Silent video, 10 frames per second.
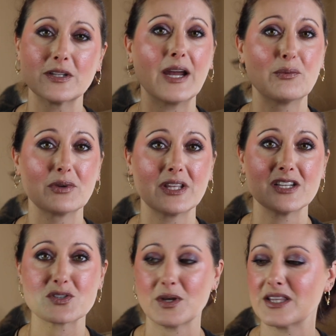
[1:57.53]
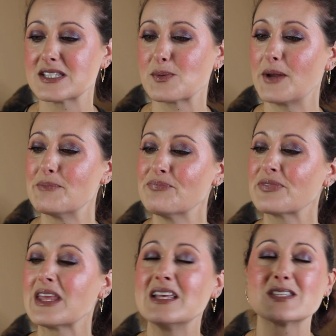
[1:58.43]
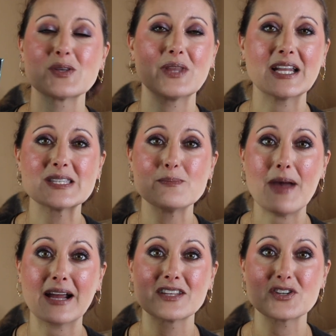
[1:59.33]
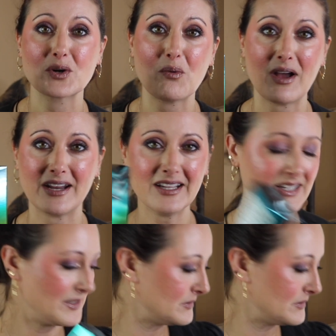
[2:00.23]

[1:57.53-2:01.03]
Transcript: I really enjoyed this one. So that is MAC Turquatic.